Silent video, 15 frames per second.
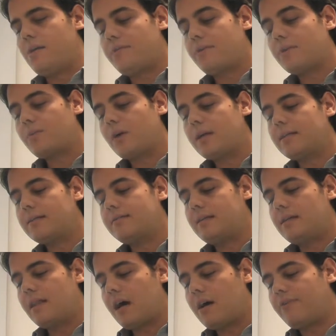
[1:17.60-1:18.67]
Third one is
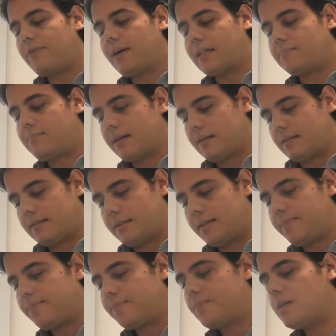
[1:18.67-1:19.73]
the life
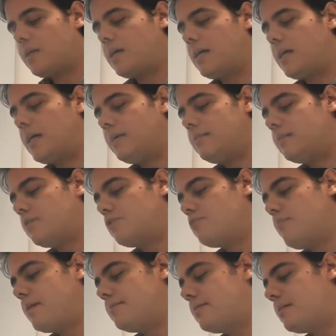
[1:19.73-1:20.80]
expectancy. It includes
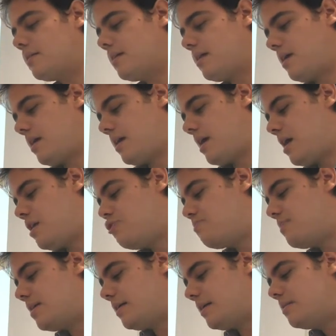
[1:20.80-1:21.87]
basic
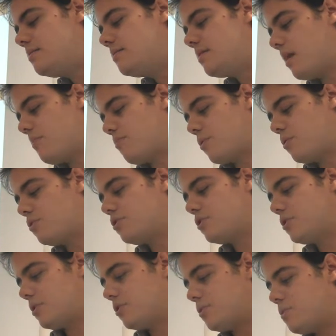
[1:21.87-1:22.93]
human needs
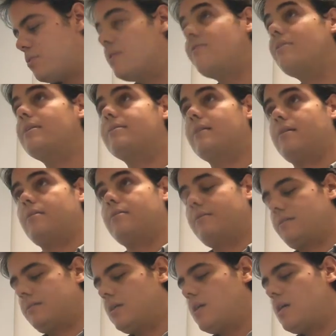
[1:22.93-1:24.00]
approach to living
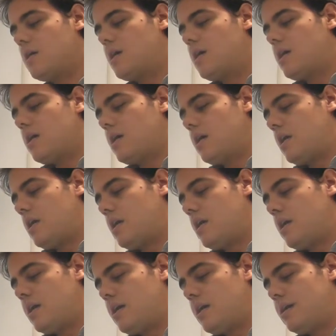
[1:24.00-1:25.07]
standards,
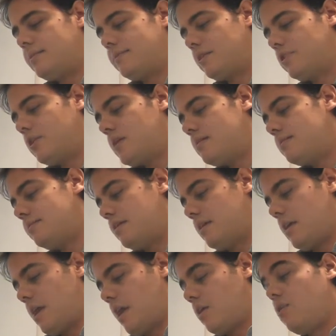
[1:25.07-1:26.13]
such as
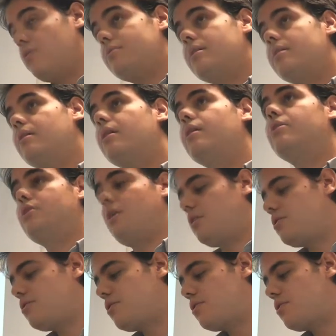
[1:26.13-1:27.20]
clothing,
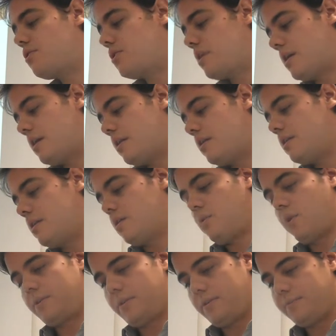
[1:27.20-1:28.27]
shelter, and
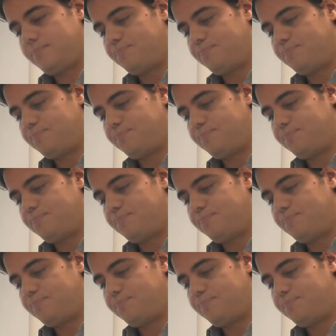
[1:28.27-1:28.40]
water